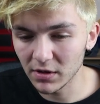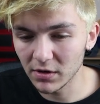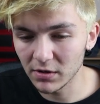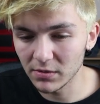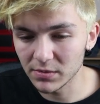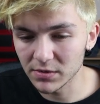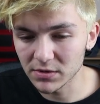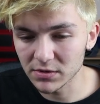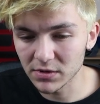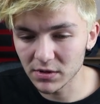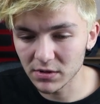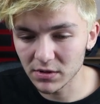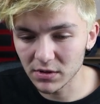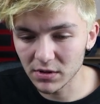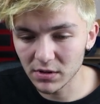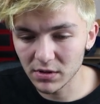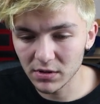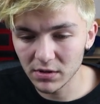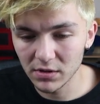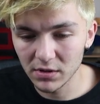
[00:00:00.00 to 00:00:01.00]
I hope it's
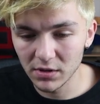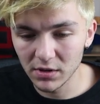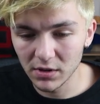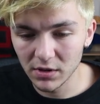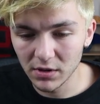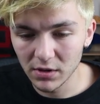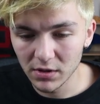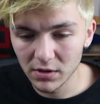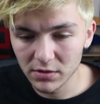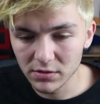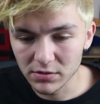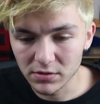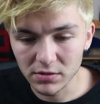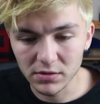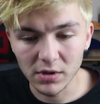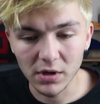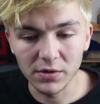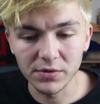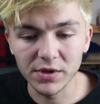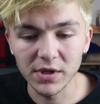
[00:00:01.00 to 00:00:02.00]
nothing
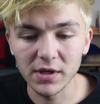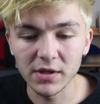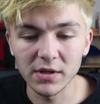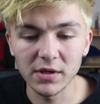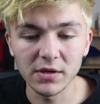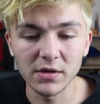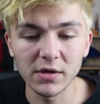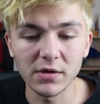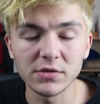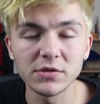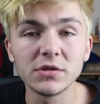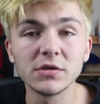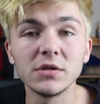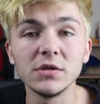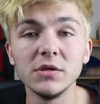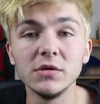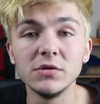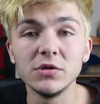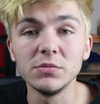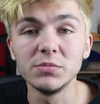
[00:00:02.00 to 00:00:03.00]
too dull. Oh, yeah, there you go. Just
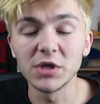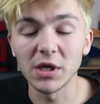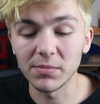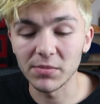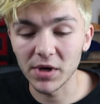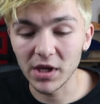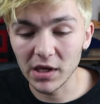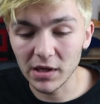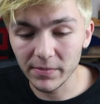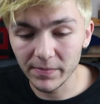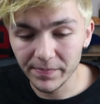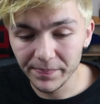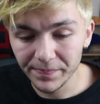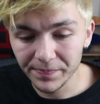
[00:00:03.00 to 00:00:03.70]
the YouTube template.